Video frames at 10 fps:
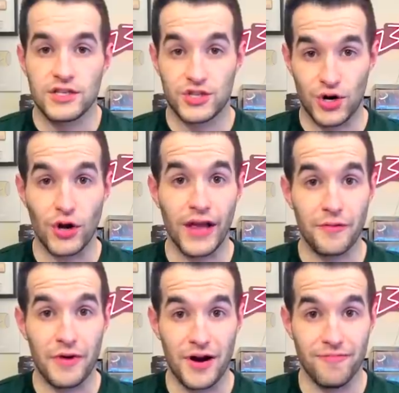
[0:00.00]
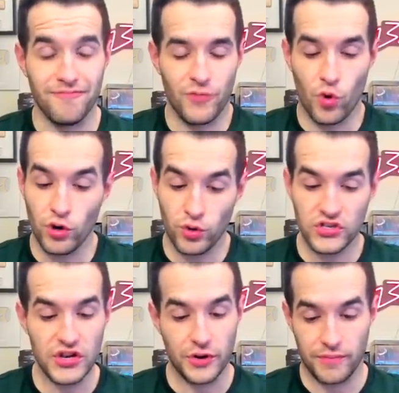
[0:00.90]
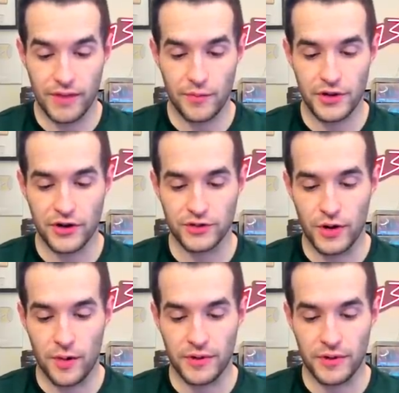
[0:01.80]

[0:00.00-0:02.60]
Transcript: Starlight Rare or Secret, that'd be good as well.